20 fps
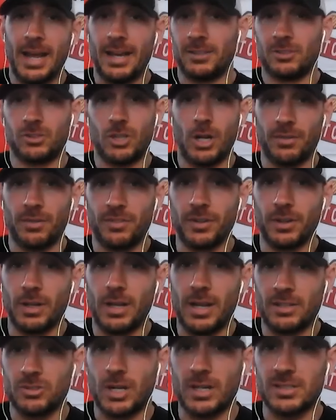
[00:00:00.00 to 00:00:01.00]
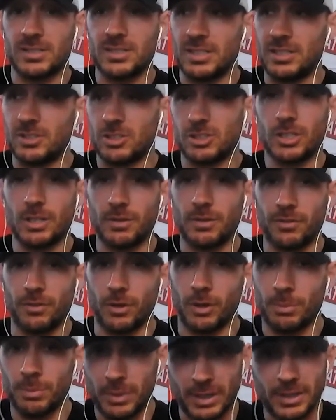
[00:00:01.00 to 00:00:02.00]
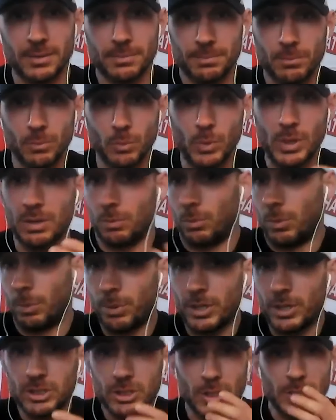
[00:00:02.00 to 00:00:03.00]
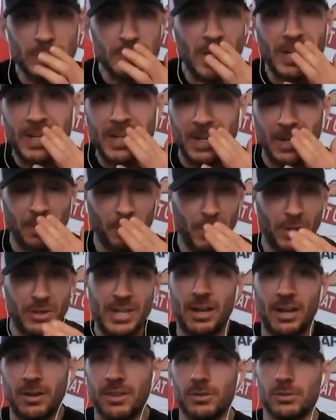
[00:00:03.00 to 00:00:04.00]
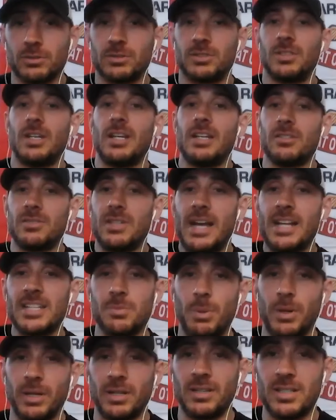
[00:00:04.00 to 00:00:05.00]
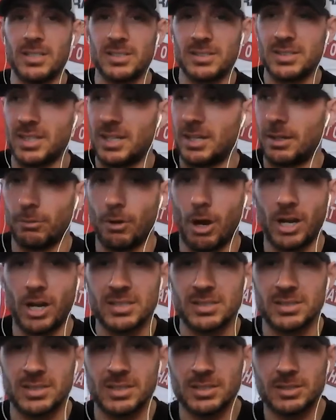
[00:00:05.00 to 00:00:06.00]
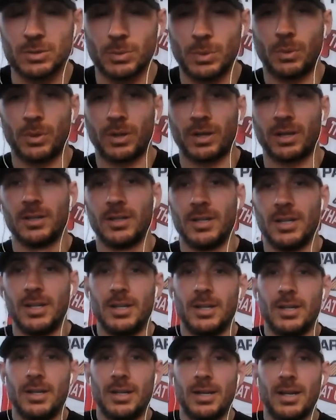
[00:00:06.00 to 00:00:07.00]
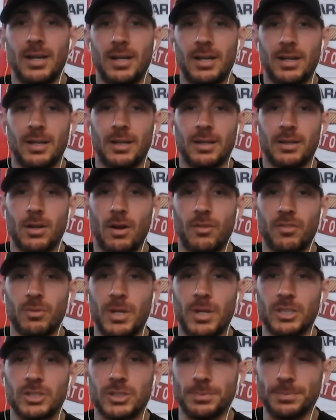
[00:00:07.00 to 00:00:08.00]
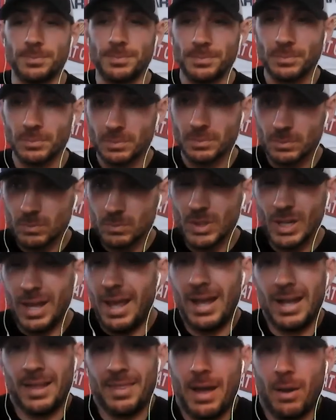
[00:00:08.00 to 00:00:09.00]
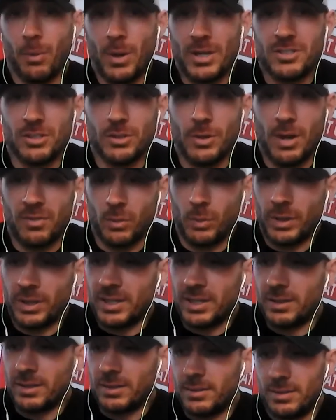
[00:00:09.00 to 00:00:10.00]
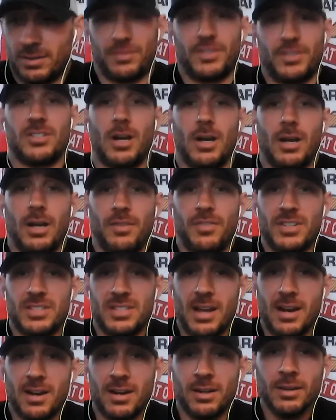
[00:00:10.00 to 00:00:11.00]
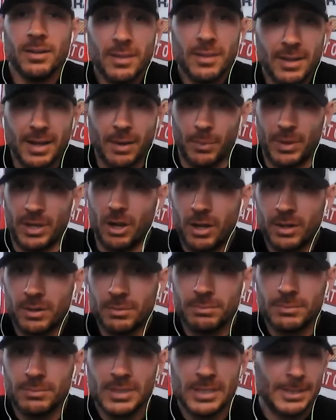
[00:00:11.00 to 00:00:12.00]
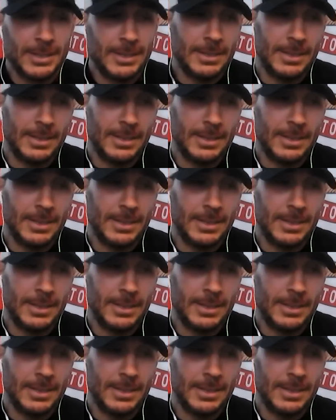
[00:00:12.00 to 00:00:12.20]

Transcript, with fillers: and try to see, just to confirm, like, we're pretty sure he's not here. We were down in his nets, but it is rocking sea, so we want a confirmation. That way too, everyone can, if he's there and we got him,